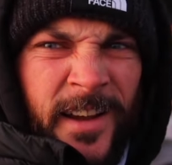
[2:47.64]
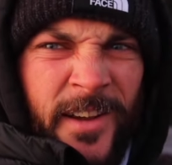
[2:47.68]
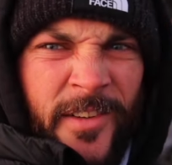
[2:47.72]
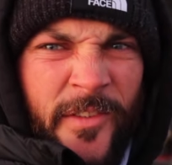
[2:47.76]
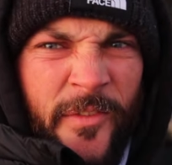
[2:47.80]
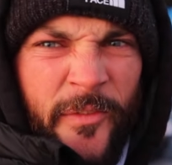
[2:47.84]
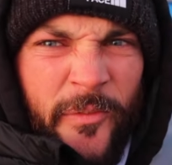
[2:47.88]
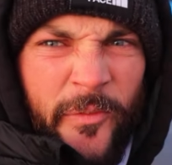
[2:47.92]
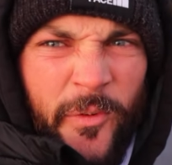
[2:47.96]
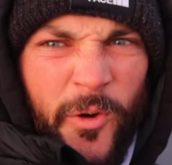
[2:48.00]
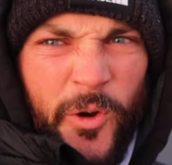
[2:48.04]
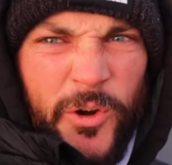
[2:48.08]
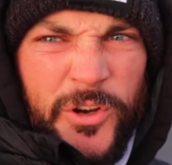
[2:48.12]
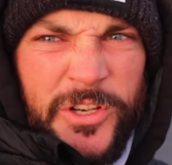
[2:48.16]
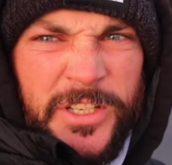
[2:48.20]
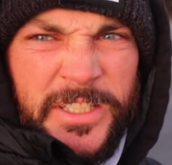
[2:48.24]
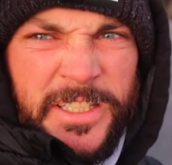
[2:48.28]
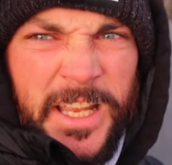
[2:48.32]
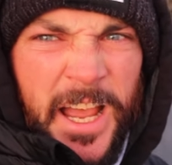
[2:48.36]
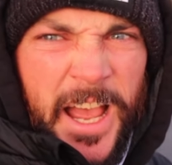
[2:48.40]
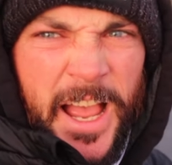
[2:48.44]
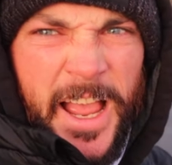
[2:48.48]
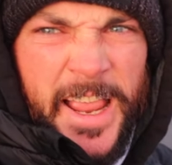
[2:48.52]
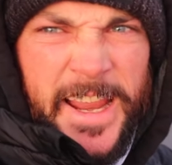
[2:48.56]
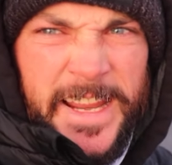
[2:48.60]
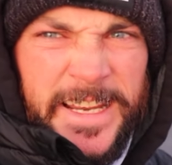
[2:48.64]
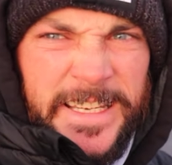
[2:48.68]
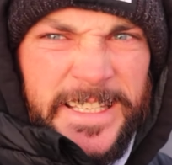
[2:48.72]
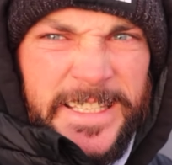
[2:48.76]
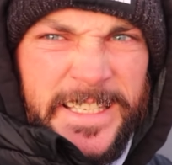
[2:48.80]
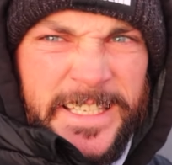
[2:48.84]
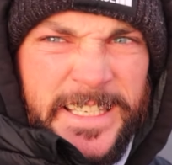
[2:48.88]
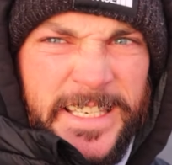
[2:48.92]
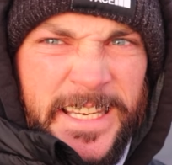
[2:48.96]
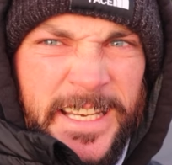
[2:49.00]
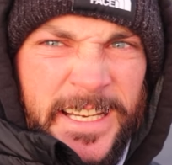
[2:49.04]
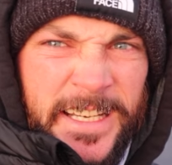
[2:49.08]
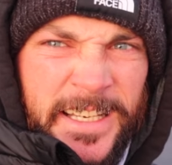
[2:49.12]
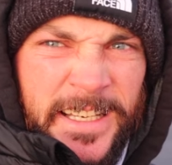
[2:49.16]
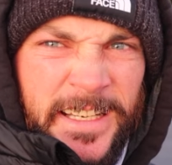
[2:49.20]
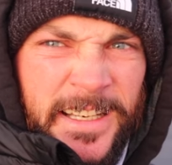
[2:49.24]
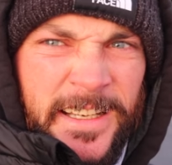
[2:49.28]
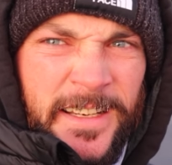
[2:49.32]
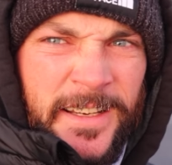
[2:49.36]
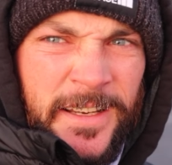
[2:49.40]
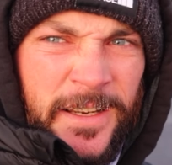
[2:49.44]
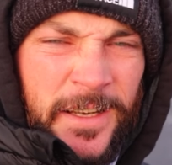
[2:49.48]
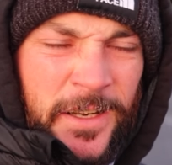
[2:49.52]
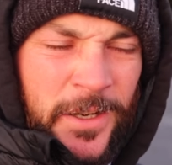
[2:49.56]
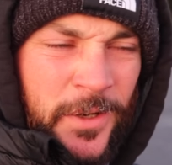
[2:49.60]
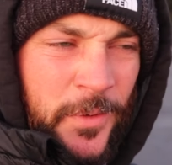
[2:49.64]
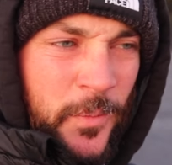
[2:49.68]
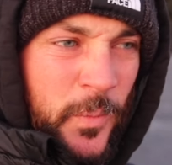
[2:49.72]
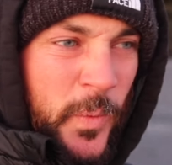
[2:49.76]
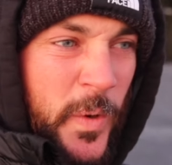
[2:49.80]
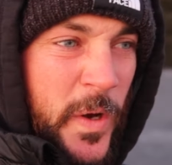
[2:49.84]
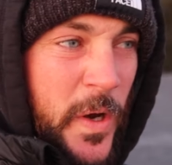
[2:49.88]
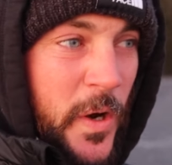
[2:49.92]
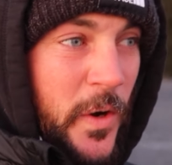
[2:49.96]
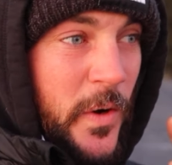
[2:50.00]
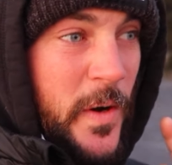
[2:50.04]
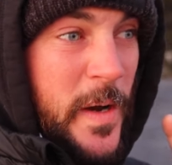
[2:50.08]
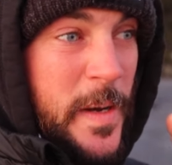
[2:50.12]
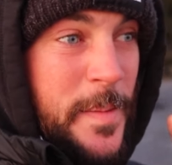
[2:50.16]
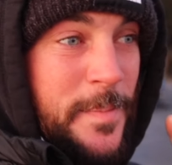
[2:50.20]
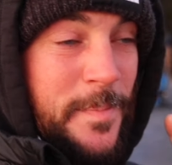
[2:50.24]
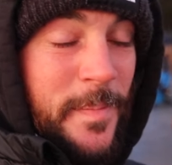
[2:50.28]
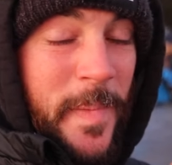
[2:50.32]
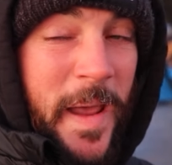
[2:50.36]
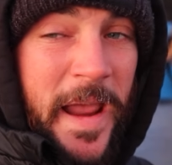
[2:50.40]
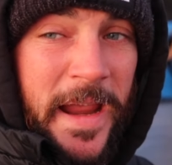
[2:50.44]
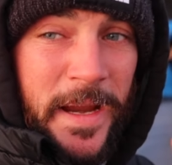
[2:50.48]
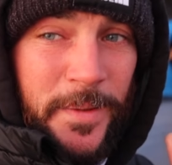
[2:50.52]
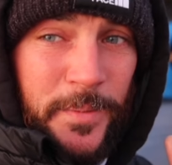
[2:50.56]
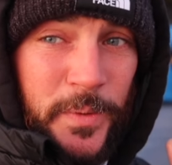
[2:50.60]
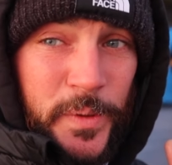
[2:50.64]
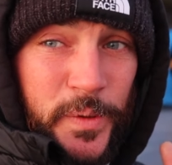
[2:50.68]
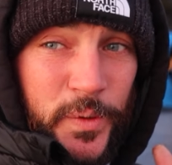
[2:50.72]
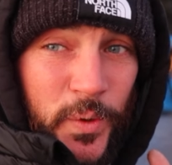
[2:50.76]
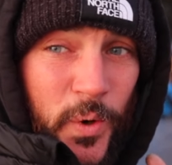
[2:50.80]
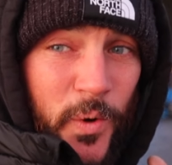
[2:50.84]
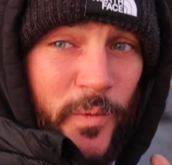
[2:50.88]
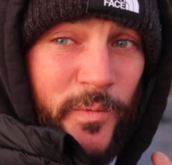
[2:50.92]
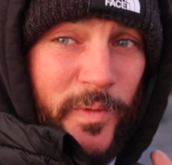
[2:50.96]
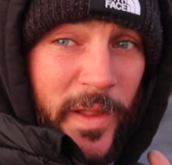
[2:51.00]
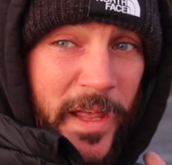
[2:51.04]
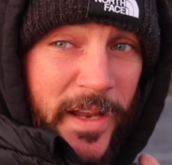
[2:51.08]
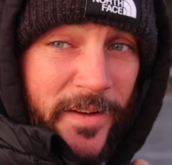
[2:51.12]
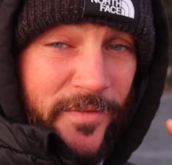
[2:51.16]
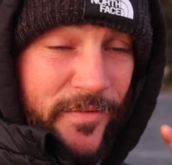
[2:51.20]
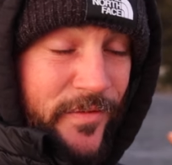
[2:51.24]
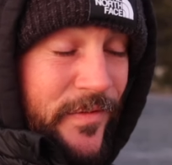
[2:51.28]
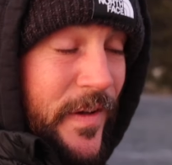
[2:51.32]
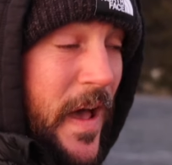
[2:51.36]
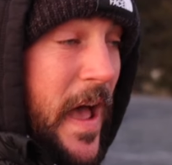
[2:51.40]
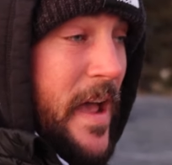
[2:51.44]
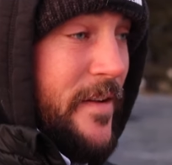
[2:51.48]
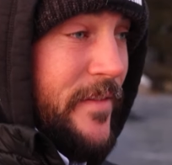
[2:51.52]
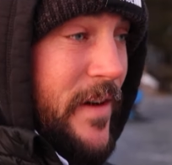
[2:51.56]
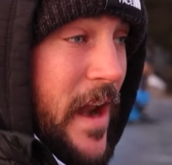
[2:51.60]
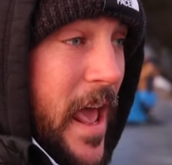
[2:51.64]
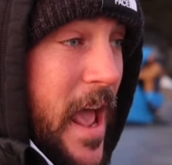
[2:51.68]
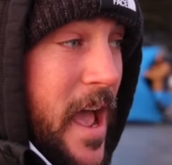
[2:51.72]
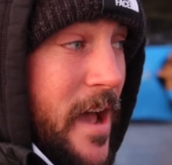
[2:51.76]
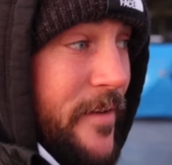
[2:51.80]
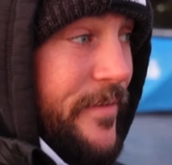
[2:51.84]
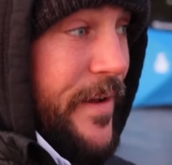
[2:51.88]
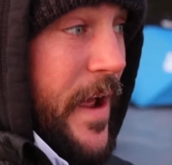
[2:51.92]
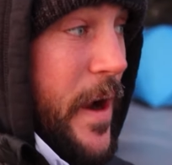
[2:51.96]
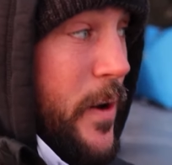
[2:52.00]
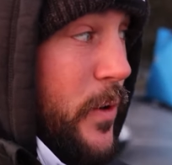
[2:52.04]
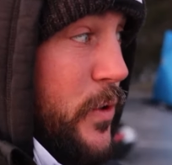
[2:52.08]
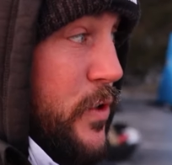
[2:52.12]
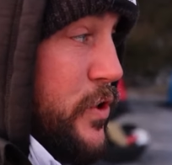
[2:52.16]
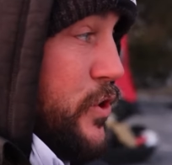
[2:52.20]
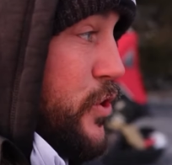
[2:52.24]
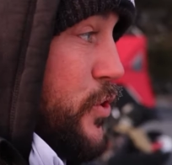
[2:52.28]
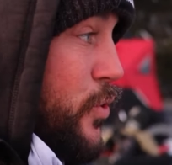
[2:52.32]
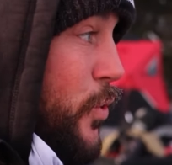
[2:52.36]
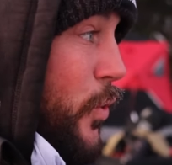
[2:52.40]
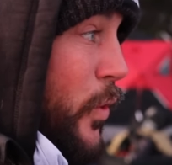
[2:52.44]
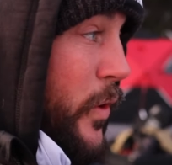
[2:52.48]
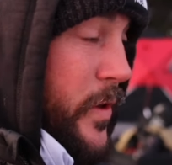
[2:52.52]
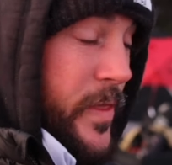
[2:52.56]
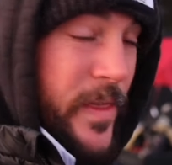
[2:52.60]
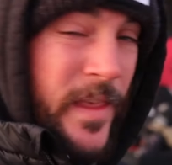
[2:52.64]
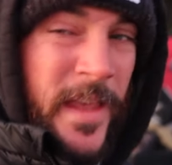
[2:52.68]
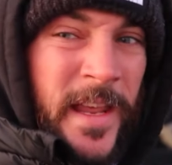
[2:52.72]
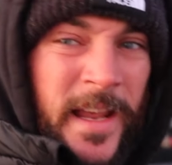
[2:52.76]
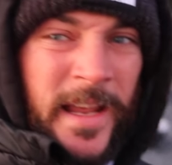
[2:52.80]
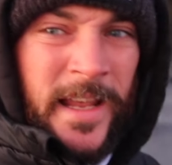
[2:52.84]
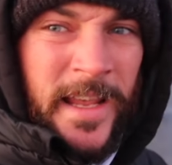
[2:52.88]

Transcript: First ice. We are in Maine. We drove like five and a half hours north.